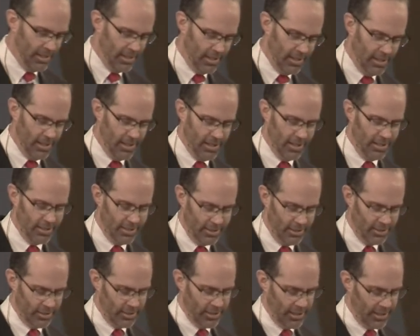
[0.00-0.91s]
a
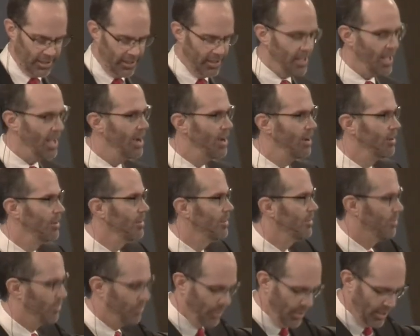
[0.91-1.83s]
little gal, a little
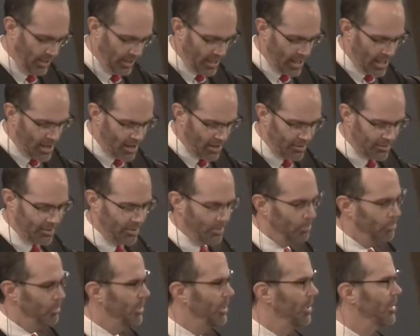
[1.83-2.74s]
sweet gal, to
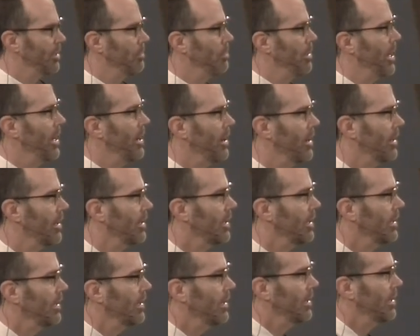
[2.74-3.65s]
Build a Bear.
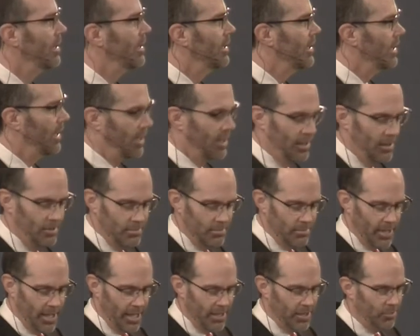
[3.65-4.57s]
Um,
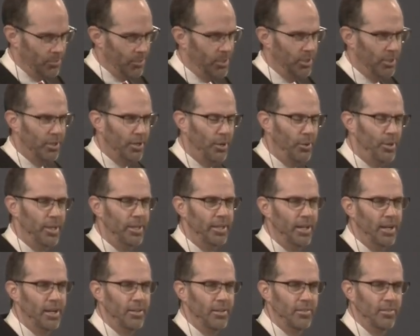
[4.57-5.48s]
and when you go in
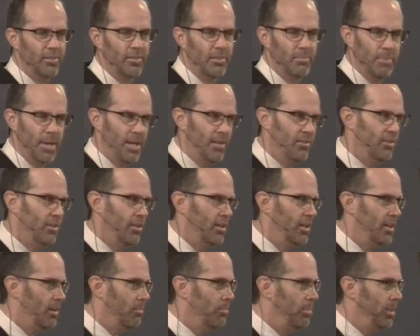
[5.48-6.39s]
there, this is amazing. You
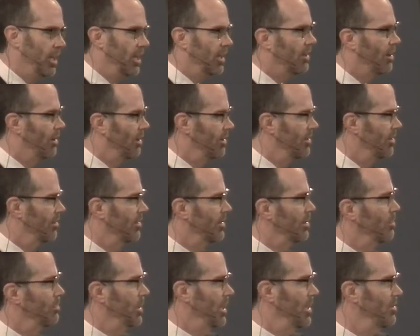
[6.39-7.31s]
get to pick all these little
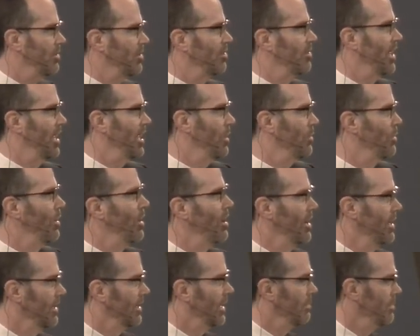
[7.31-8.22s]
pieces that you
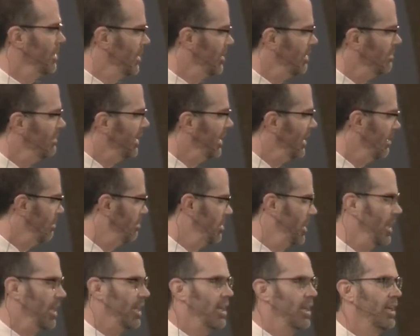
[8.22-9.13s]
want. I mean, you even get to
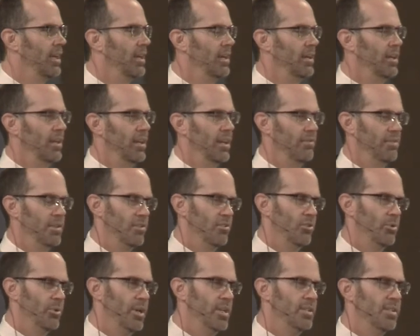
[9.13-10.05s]
pick, if you
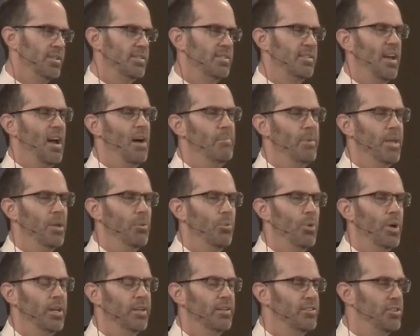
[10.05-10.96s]
squeeze his tummy,
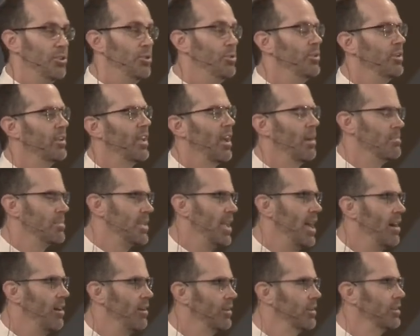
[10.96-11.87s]
what tune comes
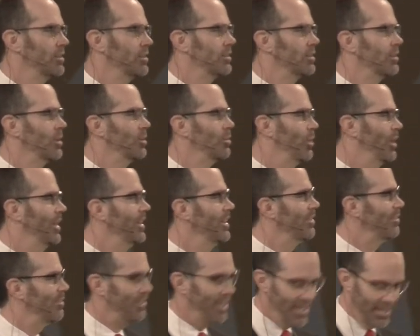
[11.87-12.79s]
out or what he
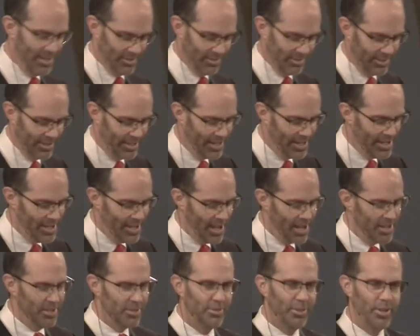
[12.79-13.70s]
says. And
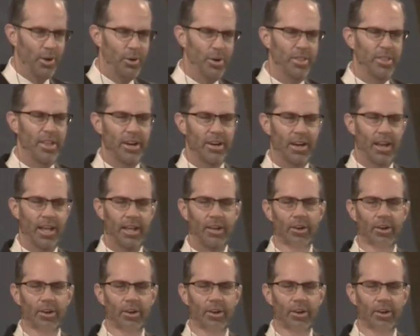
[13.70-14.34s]
just go in there and, like,